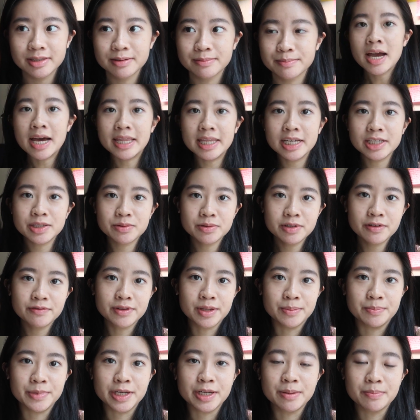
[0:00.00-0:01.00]
And that's one of the
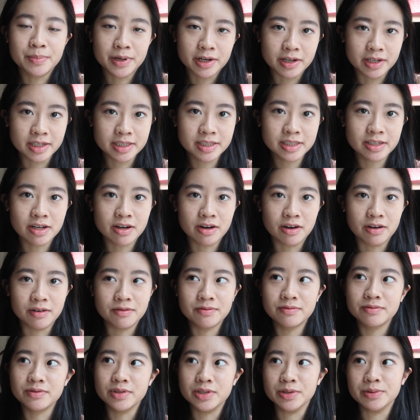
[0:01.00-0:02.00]
big perks of
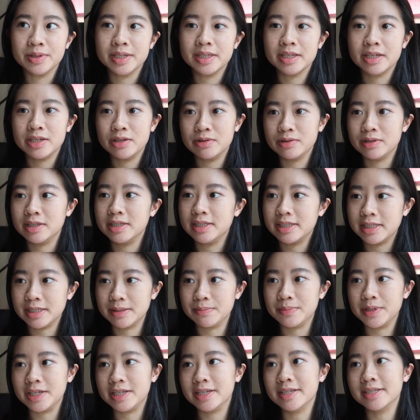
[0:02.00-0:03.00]
doing the
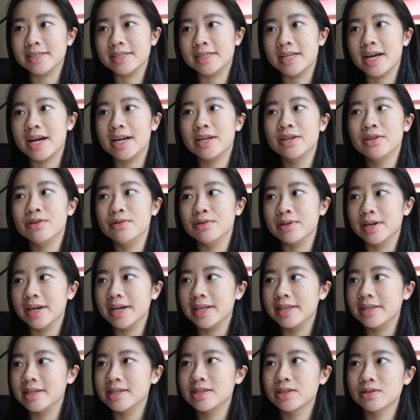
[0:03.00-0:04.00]
UTCP, is that you
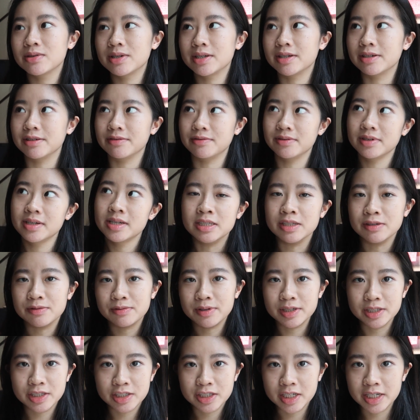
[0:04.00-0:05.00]
get this sort of
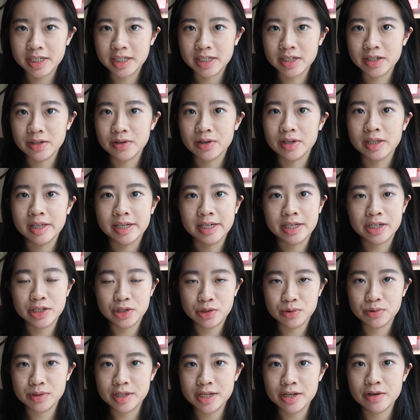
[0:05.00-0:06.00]
differentiated or like a
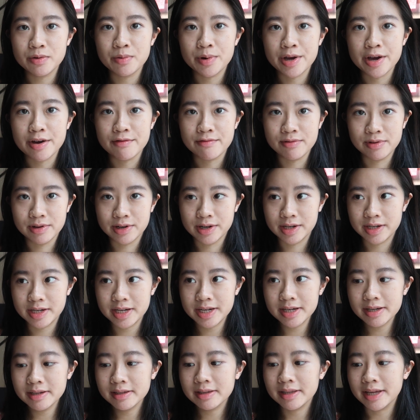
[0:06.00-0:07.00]
unique way of
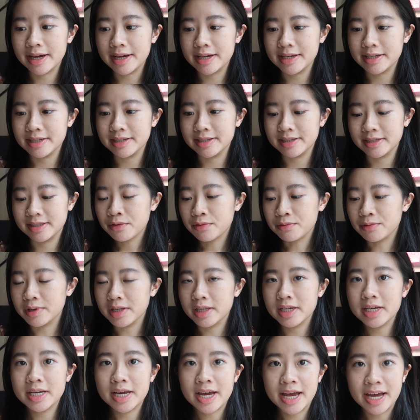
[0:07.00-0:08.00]
learning that is
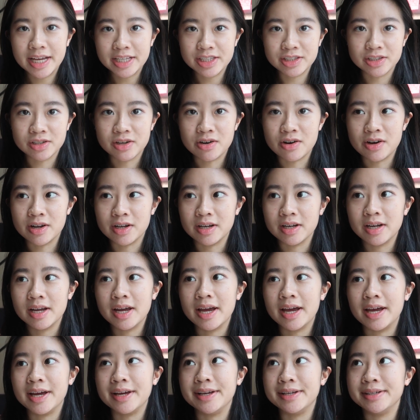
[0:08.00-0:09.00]
really hands-on
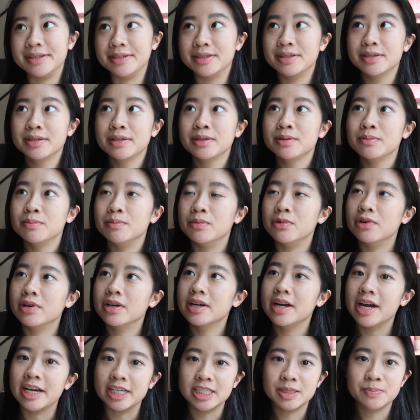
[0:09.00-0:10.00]
and more
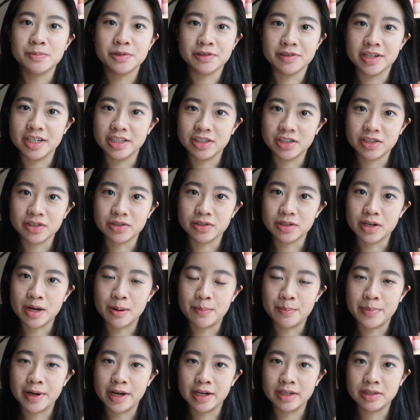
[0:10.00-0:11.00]
experiential
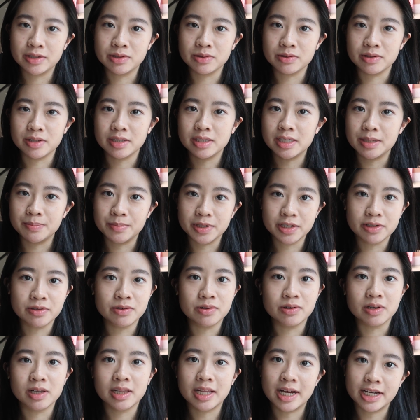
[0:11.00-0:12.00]
compared to the
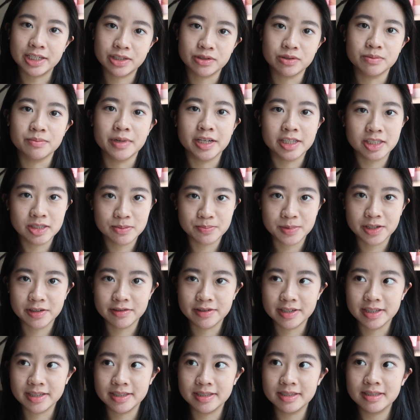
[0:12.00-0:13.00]
typical classroom
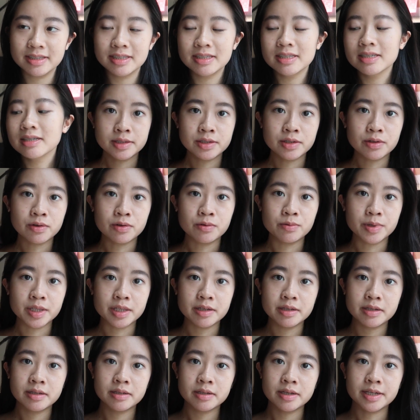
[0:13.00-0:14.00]
experience. So
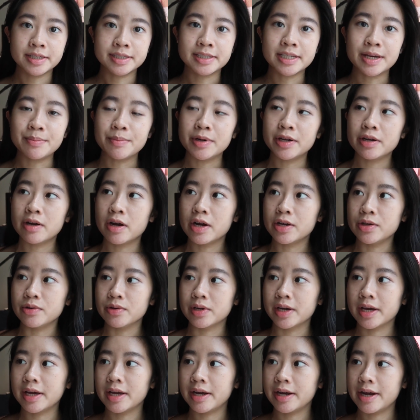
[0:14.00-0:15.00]
within a seminar, you
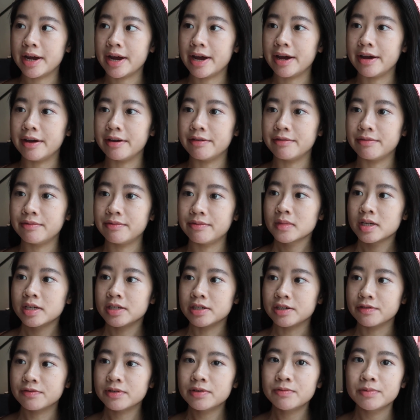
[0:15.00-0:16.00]
can have
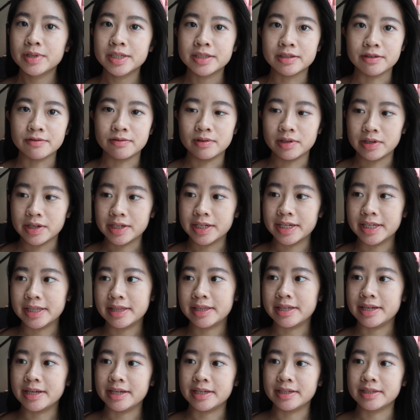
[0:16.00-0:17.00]
different ways of learning
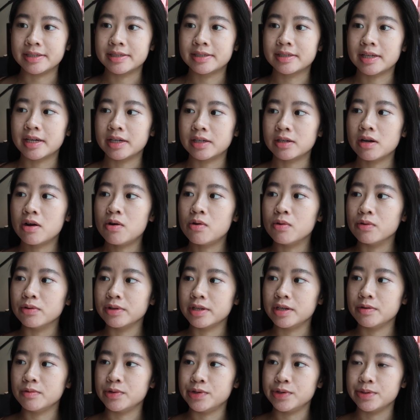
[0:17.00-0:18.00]
things. Like not
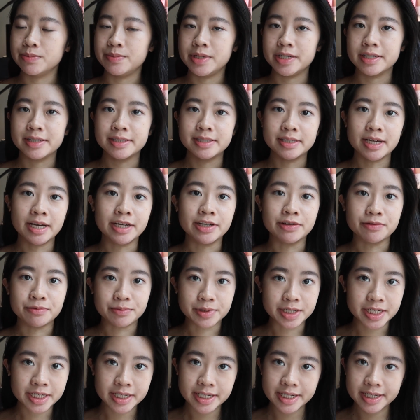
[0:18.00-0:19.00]
only will you be assigned
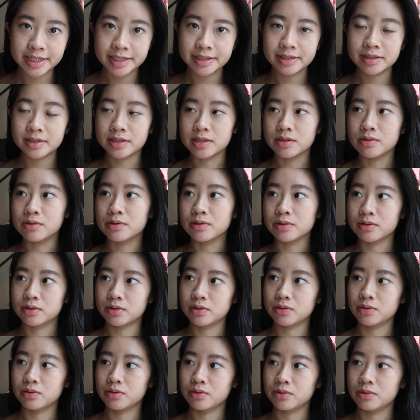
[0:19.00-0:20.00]
readings, you
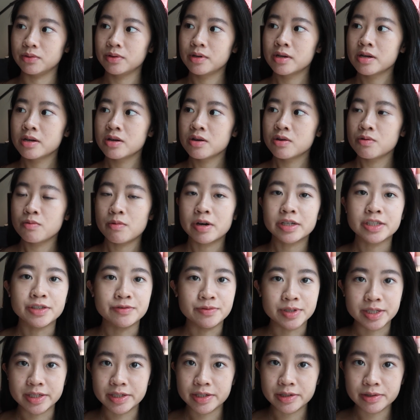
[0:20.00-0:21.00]
also watch
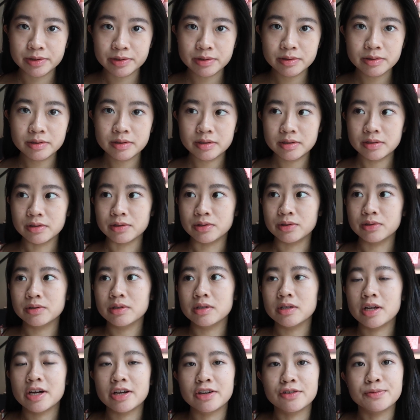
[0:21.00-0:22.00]
videos, you do a
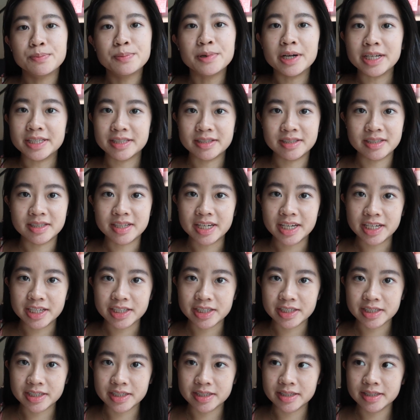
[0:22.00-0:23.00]
lot of
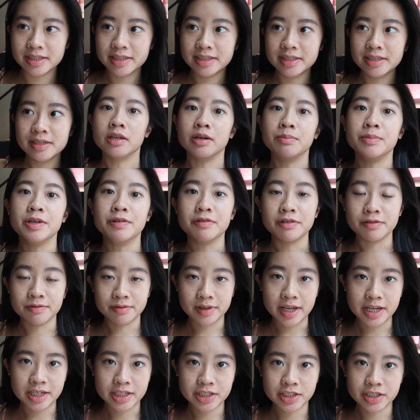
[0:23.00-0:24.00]
presentations, there'll be
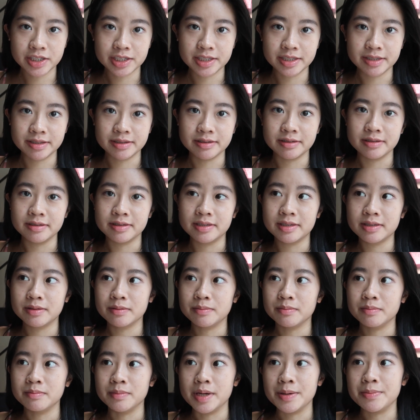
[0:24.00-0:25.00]
reflections,
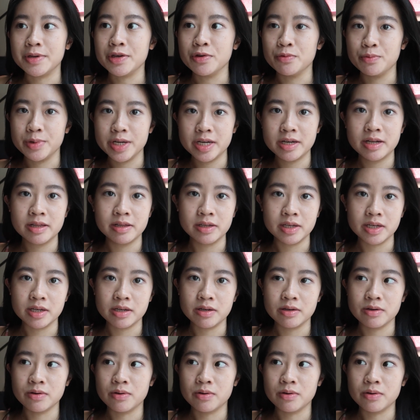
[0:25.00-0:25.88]
maybe weekly